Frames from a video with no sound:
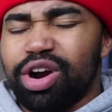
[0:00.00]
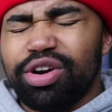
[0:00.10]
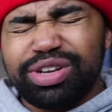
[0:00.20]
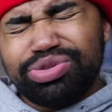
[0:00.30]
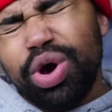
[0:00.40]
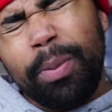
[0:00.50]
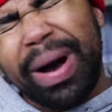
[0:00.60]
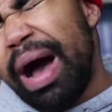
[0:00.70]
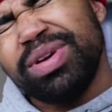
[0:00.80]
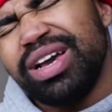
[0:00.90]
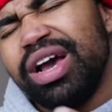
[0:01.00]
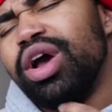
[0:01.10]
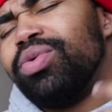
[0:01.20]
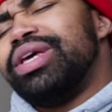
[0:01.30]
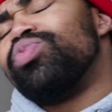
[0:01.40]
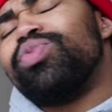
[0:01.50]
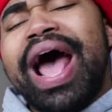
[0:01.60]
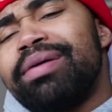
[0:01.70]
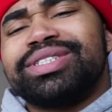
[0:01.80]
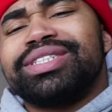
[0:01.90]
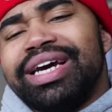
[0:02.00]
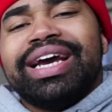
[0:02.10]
You know Bobby, when he raps,